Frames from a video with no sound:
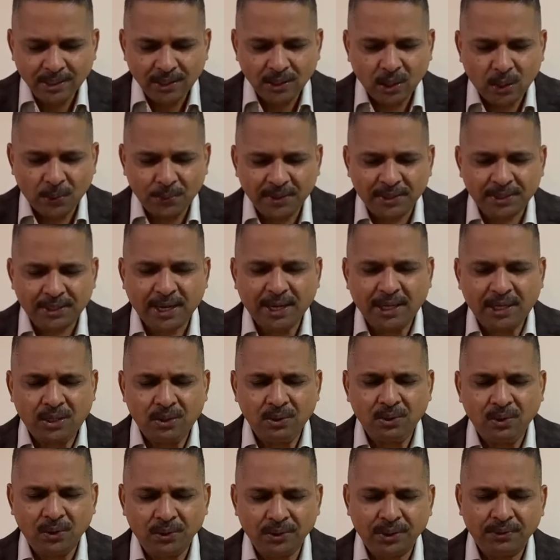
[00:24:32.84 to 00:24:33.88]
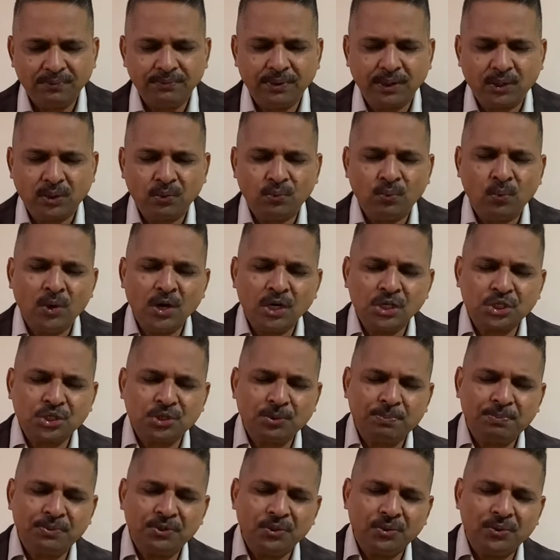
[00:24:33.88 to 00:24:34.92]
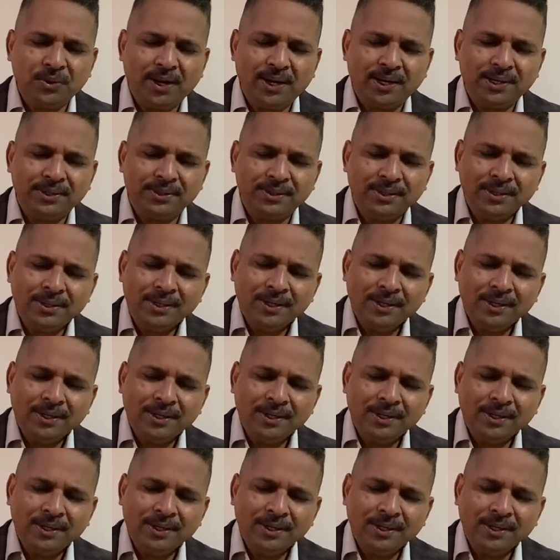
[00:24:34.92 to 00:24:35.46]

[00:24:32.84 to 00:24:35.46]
Lord, we thank you, Lord, that we could worship you and